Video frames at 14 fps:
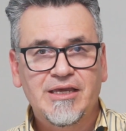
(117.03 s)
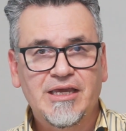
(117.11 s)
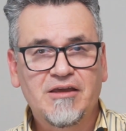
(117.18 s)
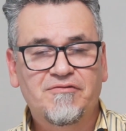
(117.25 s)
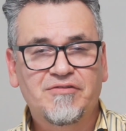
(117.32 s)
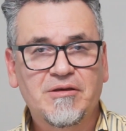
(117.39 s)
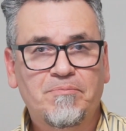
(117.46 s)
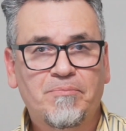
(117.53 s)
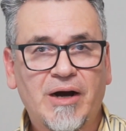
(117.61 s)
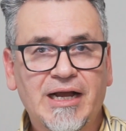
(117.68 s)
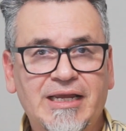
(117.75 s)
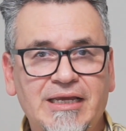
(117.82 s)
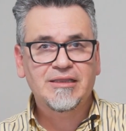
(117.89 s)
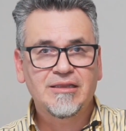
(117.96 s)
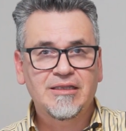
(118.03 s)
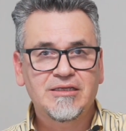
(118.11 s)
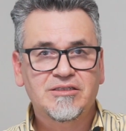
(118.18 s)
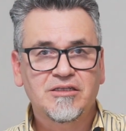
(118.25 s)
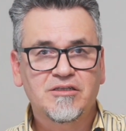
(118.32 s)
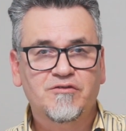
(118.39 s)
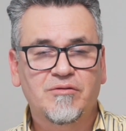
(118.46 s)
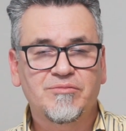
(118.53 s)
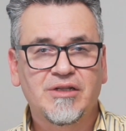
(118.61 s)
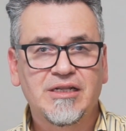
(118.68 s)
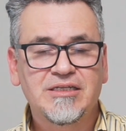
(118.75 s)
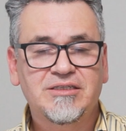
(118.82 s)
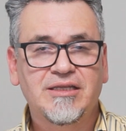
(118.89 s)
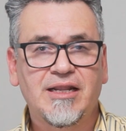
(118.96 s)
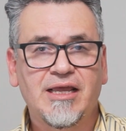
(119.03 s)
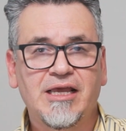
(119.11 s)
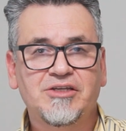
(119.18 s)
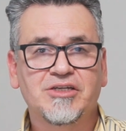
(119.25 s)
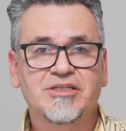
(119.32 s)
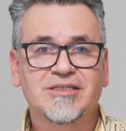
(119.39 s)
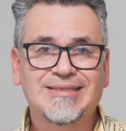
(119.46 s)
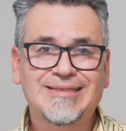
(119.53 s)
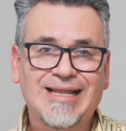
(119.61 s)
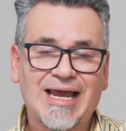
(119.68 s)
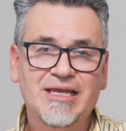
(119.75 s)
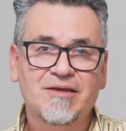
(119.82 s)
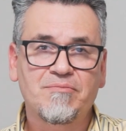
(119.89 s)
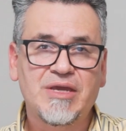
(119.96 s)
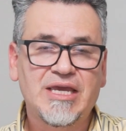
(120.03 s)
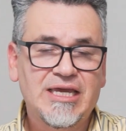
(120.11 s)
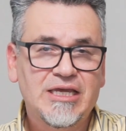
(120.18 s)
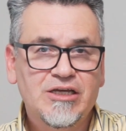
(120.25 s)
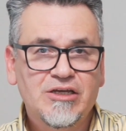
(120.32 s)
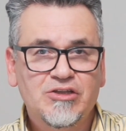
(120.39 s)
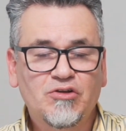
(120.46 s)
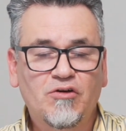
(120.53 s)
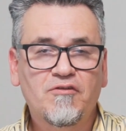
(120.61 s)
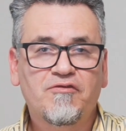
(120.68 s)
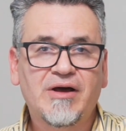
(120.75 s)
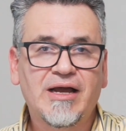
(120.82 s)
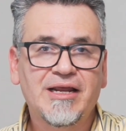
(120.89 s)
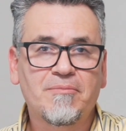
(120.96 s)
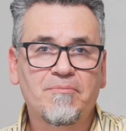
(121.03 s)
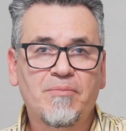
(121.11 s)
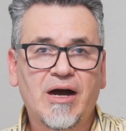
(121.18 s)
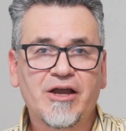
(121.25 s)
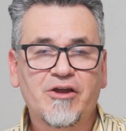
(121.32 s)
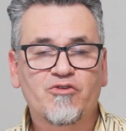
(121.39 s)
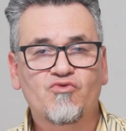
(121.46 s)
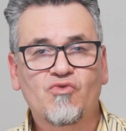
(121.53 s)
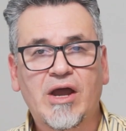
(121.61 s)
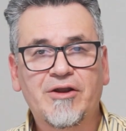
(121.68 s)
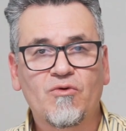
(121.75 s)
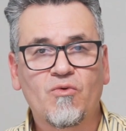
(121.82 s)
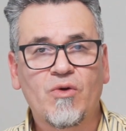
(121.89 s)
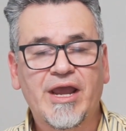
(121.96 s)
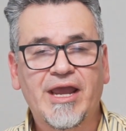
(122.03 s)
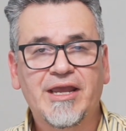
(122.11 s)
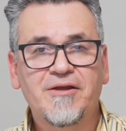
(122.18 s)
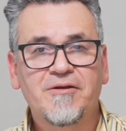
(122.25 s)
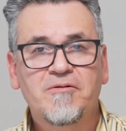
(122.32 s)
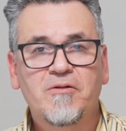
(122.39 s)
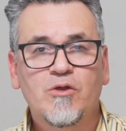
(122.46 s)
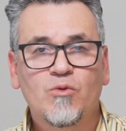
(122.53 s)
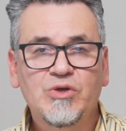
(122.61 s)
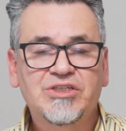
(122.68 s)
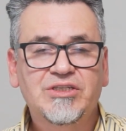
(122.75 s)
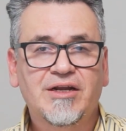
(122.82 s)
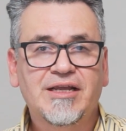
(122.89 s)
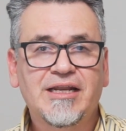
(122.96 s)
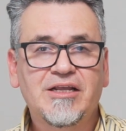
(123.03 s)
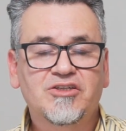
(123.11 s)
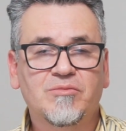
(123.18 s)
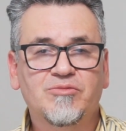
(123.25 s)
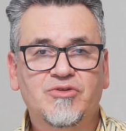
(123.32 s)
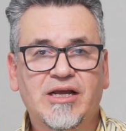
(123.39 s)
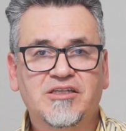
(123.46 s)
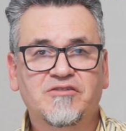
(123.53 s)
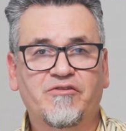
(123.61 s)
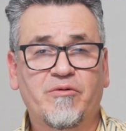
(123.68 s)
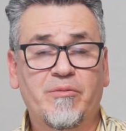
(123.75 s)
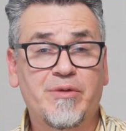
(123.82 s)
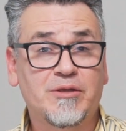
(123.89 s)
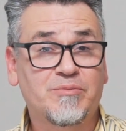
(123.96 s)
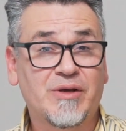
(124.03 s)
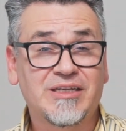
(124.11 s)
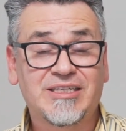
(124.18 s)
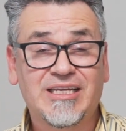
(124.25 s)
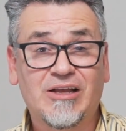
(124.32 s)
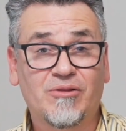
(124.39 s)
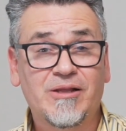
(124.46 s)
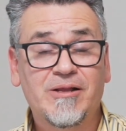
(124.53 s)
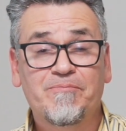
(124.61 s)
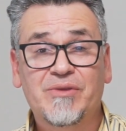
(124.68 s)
If the pocket listings from the listing agents like me don't find a buyer right away, we start getting some traction from Biz Buy Sell.